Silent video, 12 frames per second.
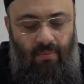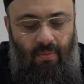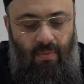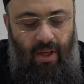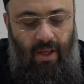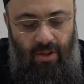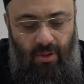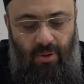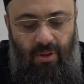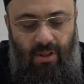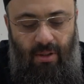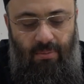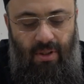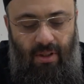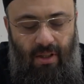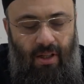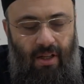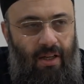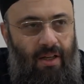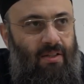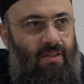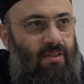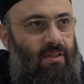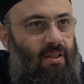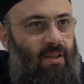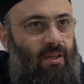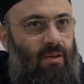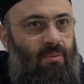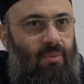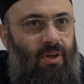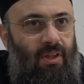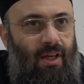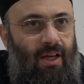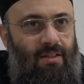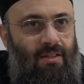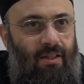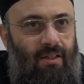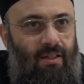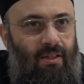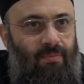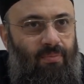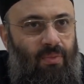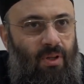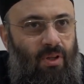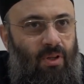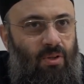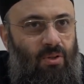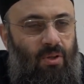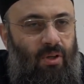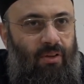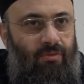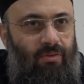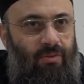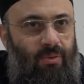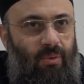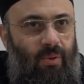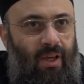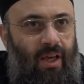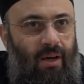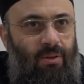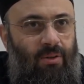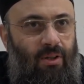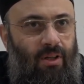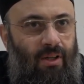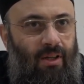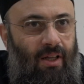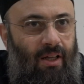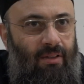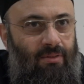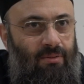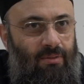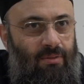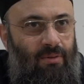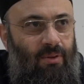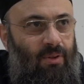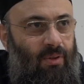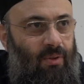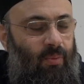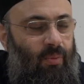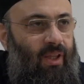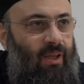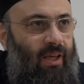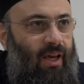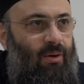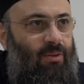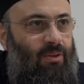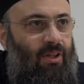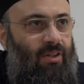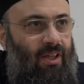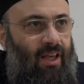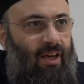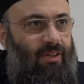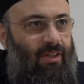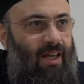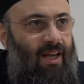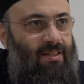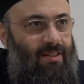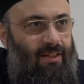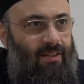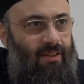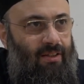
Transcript: and they told him that Allah is more lasting. So if we count on Allah, we count on the everlasting.